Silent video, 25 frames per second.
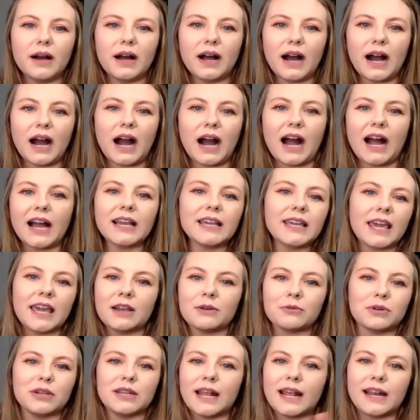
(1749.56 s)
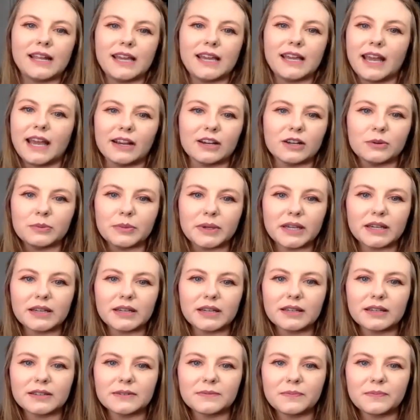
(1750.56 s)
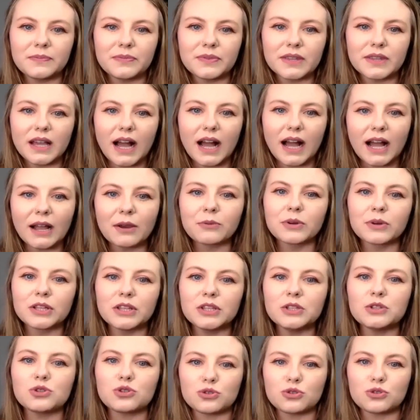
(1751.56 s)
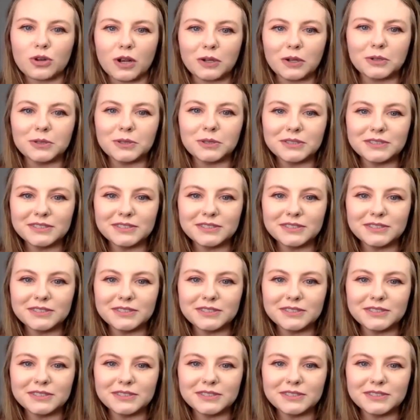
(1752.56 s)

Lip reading: I can't read any Arabic. I really struggle.